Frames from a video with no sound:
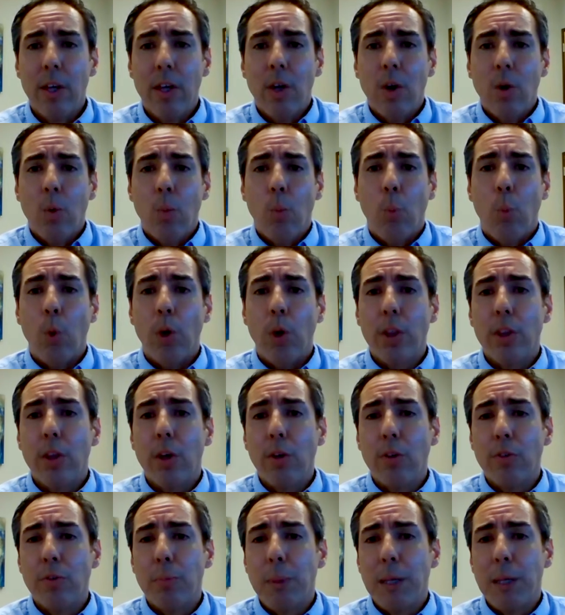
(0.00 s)
Would
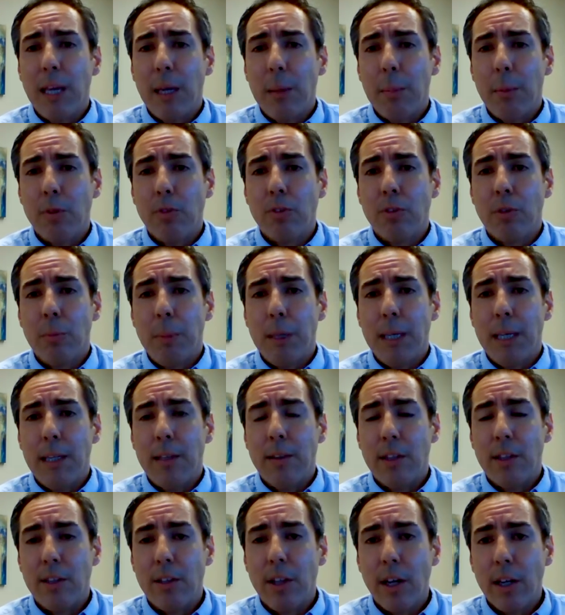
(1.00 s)
those be able to be
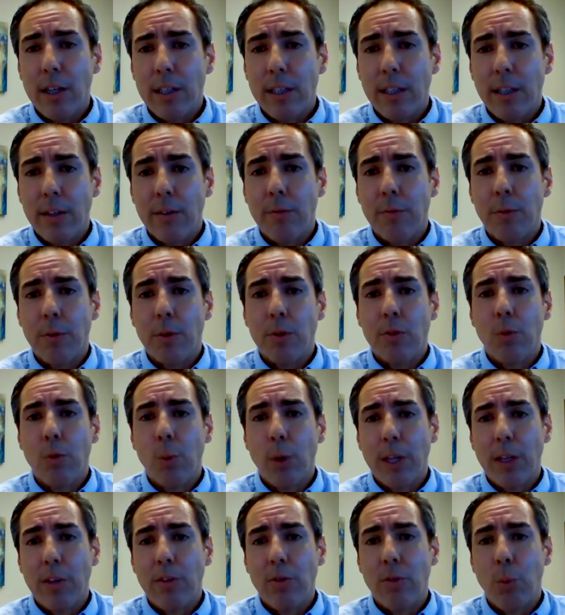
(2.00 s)
deducted for
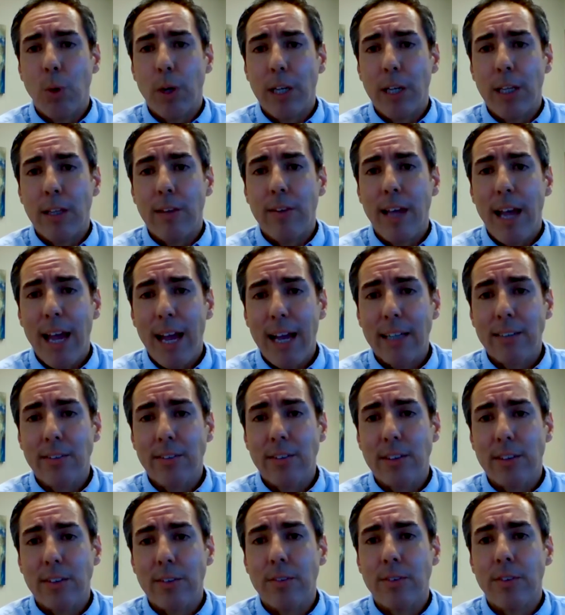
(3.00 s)
2020
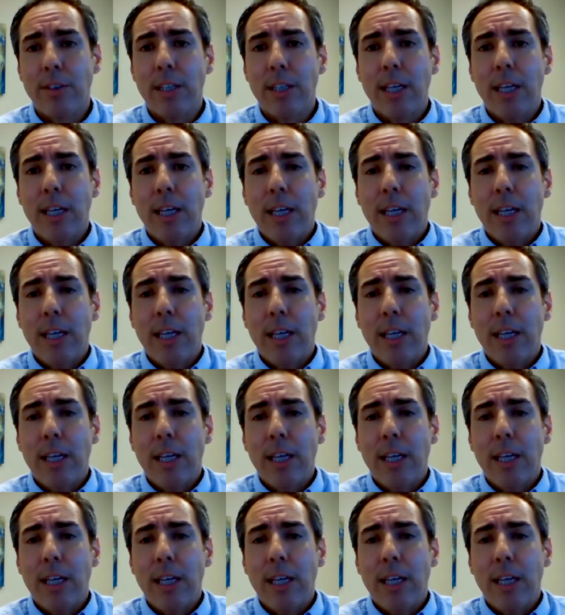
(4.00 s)
taxes?